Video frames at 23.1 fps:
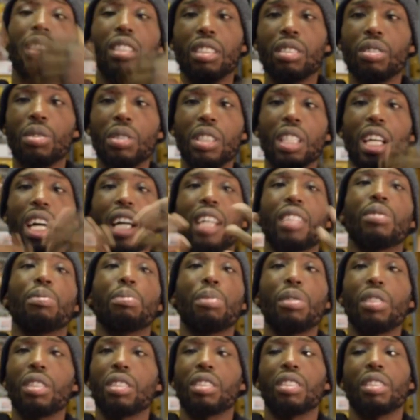you know, in the eyes of
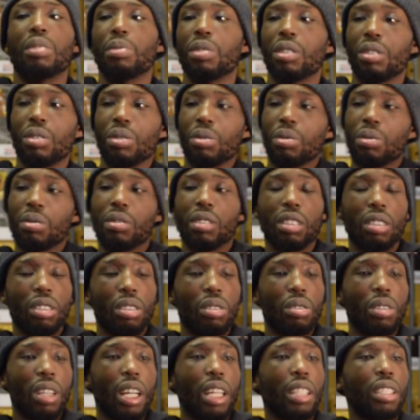boxing, I'm still, you
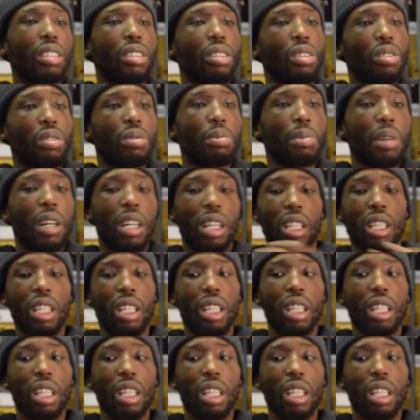know, kind of low. But